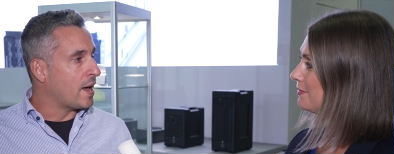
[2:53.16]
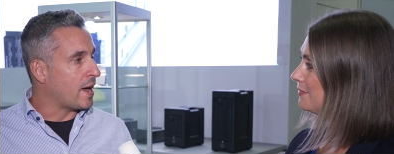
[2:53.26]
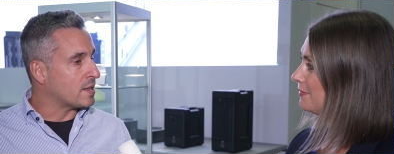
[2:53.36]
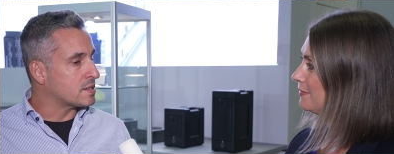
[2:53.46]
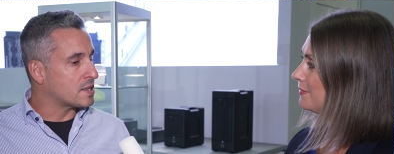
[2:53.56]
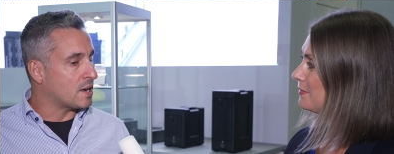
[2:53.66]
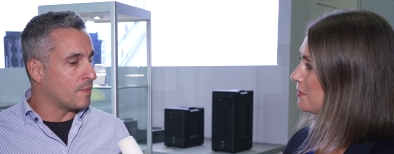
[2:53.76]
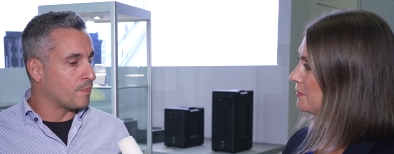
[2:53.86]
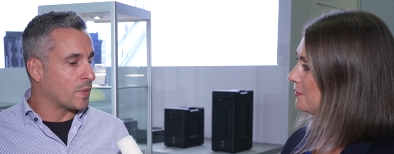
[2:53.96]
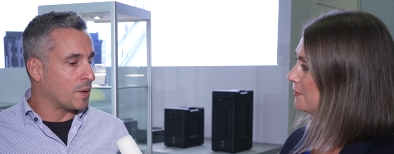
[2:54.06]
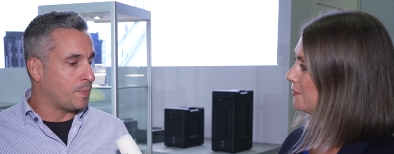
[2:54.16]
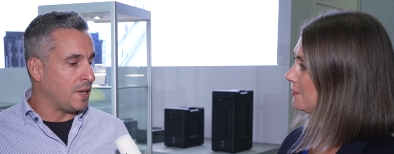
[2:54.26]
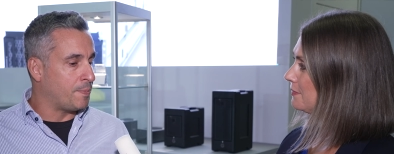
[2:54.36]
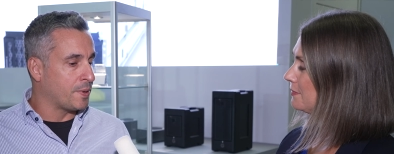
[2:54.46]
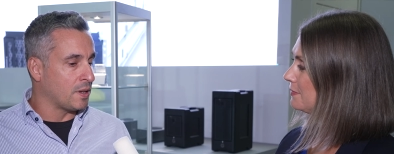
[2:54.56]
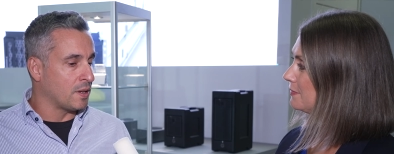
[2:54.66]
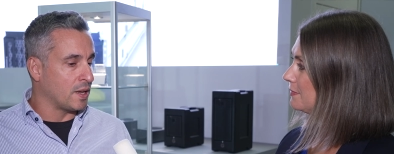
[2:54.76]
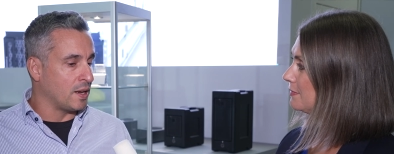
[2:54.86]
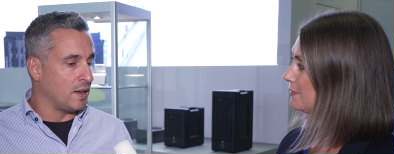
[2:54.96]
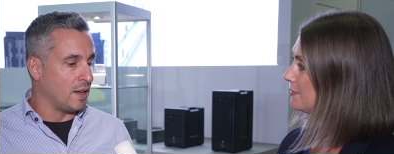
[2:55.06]
Speaker 1: and um, people
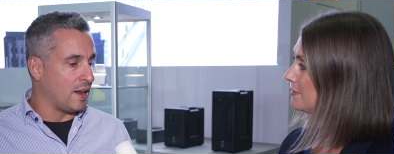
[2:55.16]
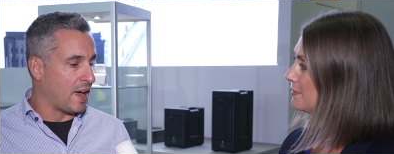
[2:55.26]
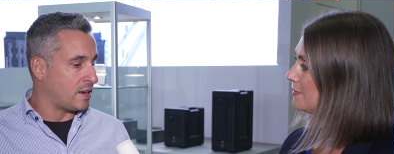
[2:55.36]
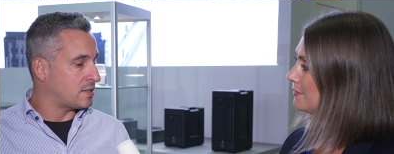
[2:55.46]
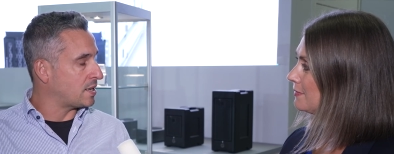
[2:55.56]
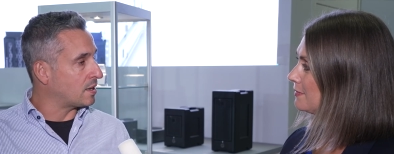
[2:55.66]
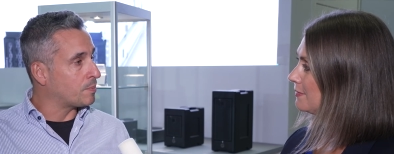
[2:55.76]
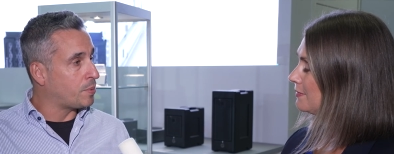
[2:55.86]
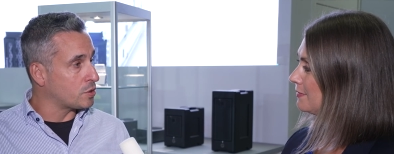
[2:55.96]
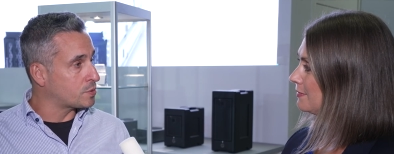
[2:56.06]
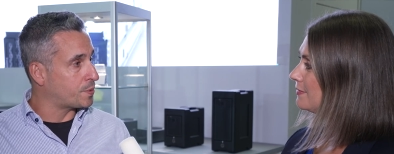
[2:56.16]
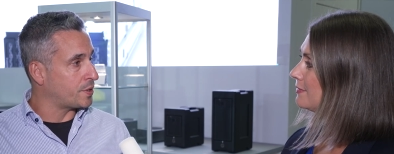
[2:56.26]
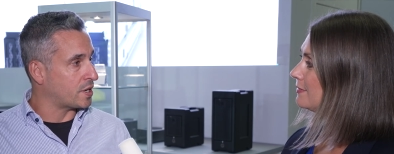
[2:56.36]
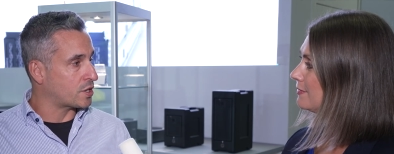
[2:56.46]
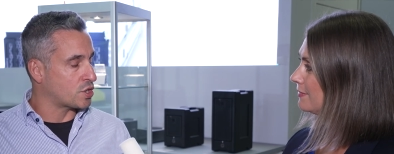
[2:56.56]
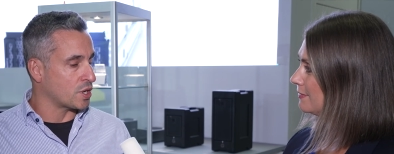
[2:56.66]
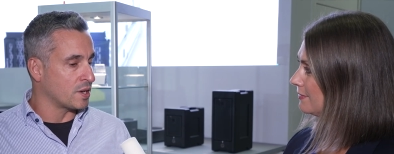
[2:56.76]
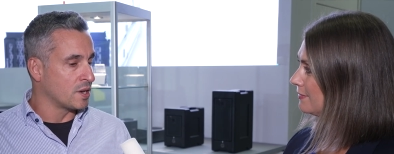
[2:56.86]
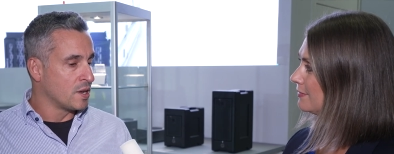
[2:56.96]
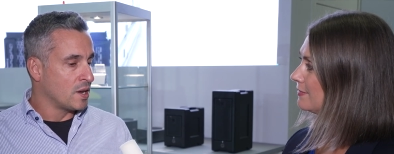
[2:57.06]
in in editing in post
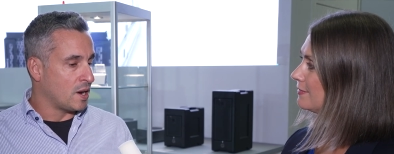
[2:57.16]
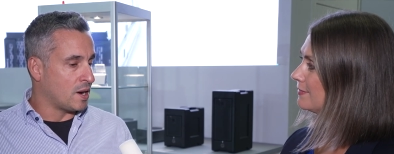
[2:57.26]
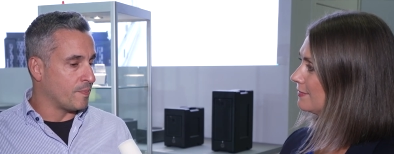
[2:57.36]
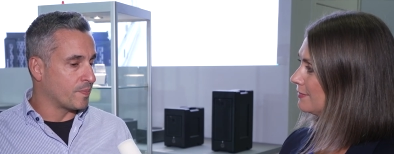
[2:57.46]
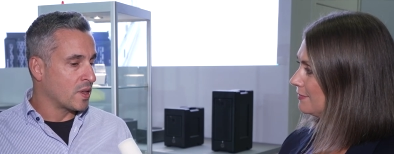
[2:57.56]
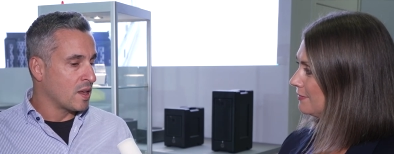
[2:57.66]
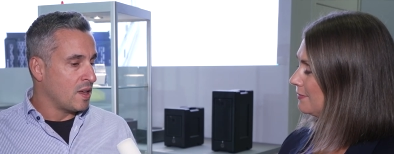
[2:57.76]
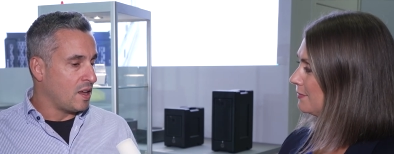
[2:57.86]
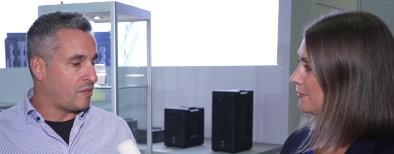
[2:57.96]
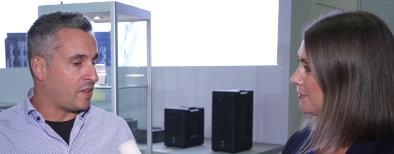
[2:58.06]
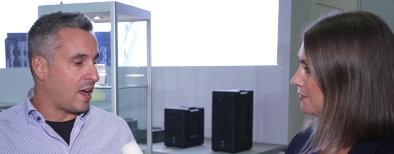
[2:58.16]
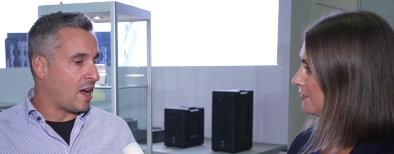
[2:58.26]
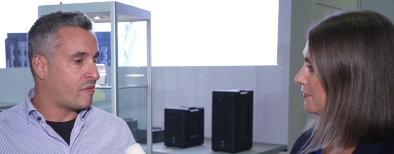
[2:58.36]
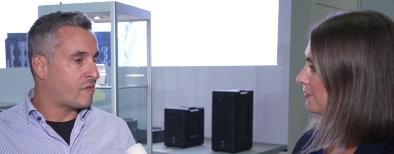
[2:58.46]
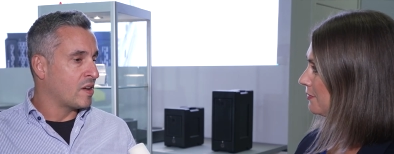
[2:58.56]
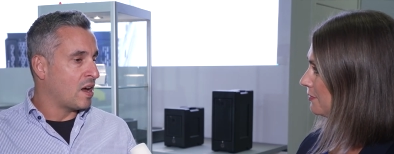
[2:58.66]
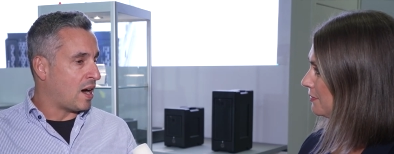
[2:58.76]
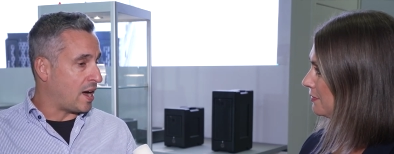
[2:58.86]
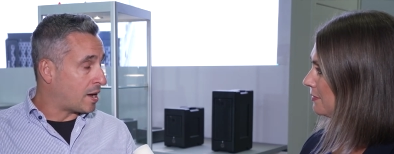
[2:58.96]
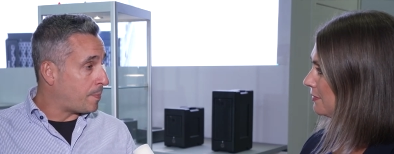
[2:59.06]
production, um, if they have
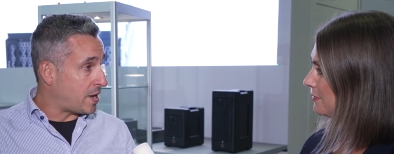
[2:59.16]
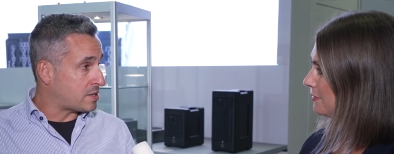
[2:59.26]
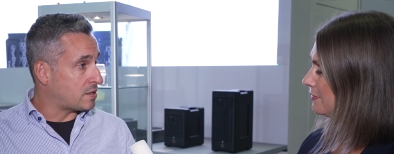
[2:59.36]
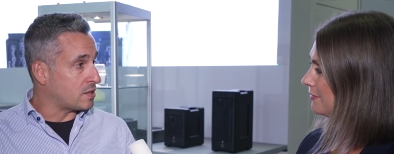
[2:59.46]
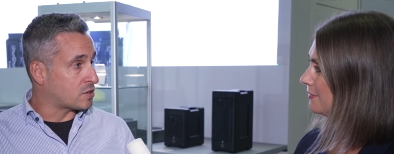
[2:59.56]
high capacity